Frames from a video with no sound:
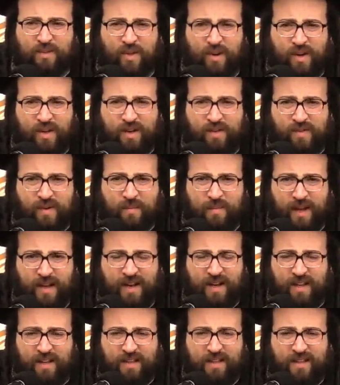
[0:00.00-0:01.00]
Torah, from
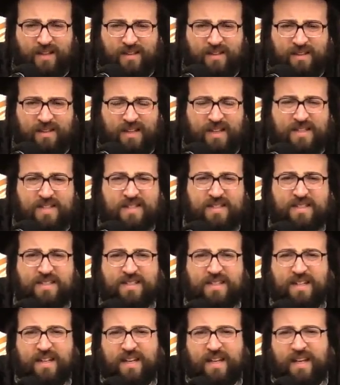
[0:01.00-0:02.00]
Ehrlich Yidden,
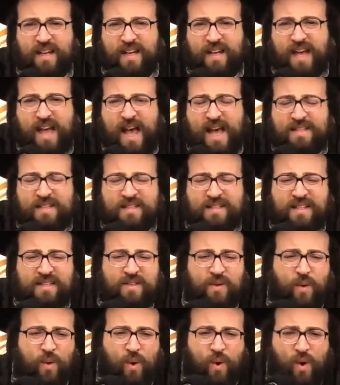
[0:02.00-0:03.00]
it has in
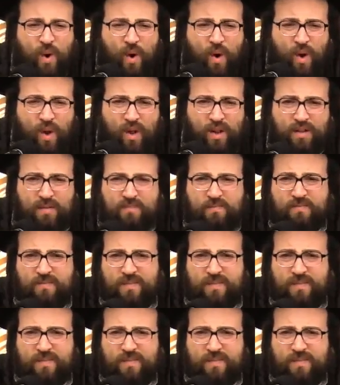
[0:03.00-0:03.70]
this all